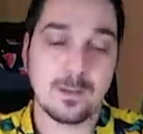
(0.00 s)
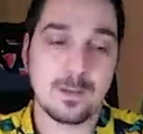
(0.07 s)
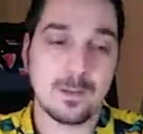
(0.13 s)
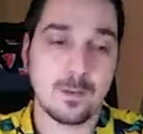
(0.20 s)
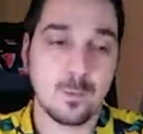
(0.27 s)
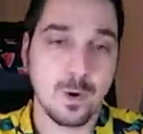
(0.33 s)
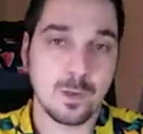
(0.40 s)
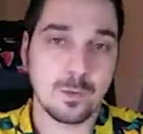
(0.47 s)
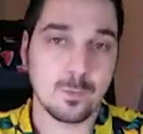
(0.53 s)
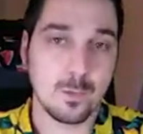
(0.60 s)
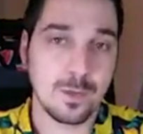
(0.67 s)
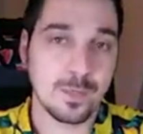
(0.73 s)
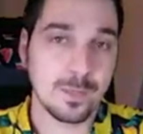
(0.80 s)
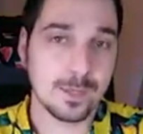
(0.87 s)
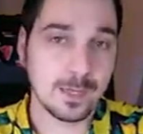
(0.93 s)
the one
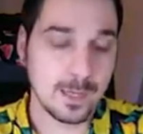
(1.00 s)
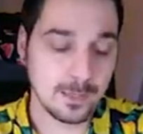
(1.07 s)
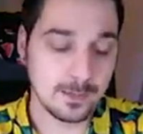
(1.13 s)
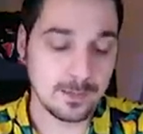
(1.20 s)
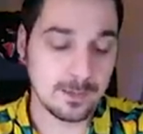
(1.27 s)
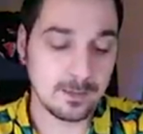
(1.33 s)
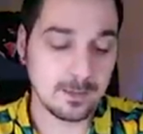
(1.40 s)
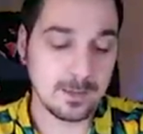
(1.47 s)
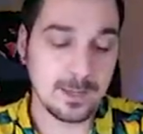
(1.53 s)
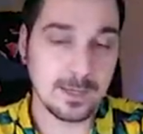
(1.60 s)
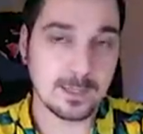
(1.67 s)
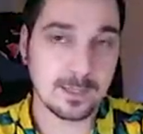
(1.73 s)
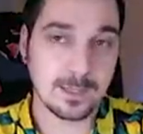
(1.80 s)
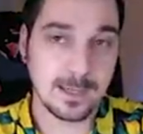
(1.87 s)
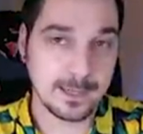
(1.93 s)
with the kid
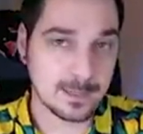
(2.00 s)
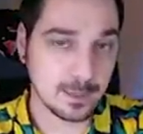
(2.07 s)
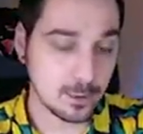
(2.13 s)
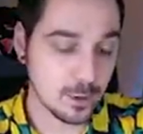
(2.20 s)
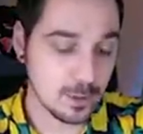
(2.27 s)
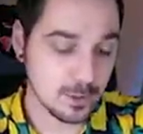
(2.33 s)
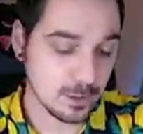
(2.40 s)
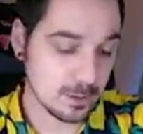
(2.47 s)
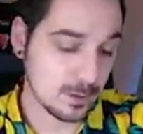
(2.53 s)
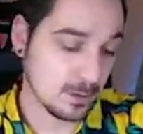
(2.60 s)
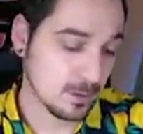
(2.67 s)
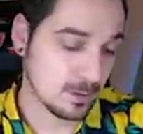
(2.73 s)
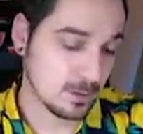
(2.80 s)
that gets lost.